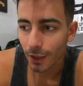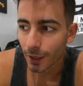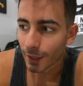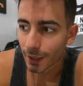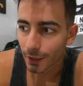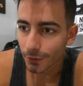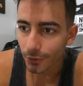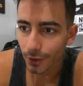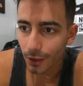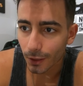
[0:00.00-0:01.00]
And
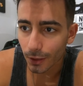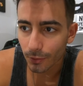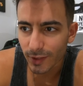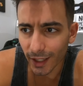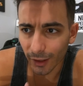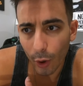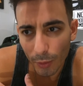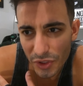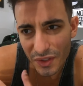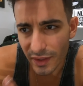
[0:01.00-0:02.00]
yeah, I
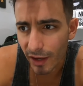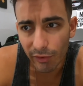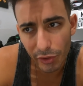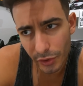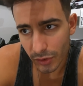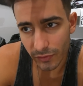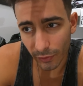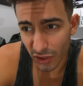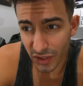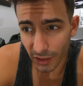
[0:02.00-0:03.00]
almost never use
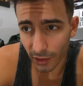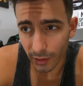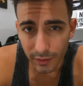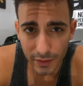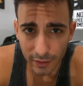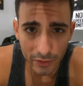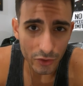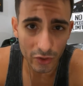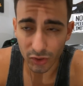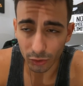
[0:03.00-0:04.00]
first gear because there's
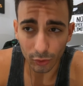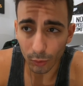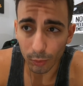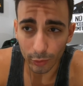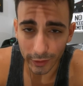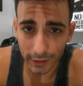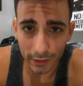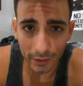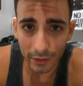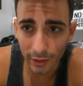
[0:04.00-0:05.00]
just no point,
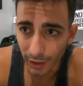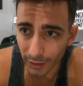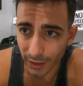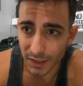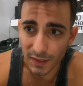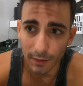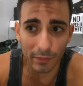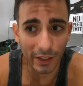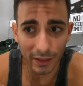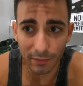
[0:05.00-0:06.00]
unless I'm
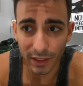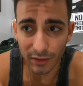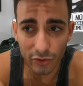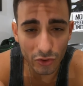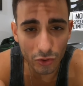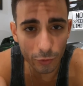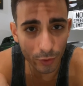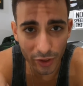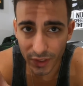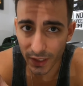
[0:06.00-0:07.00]
like being
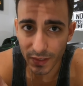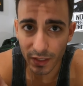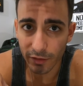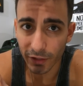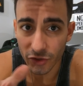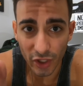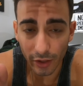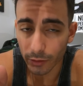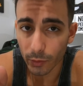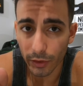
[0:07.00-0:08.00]
super sensitive and
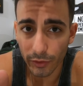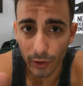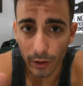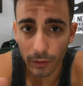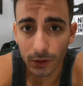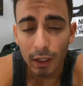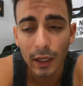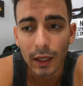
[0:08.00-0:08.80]
gentle with the throttle.